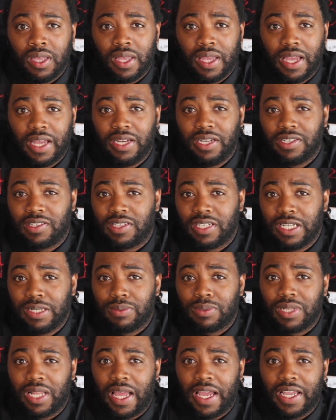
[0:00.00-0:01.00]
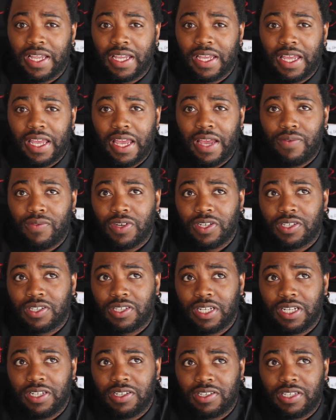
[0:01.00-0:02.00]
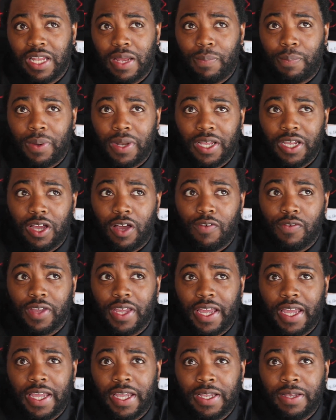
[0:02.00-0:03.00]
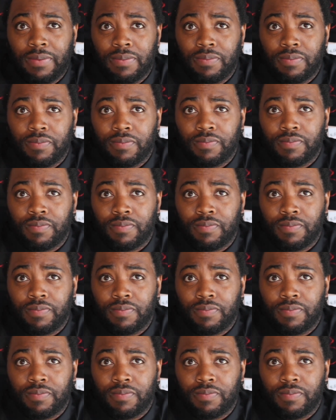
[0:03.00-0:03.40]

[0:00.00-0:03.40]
And it seems like ever since that playoff game,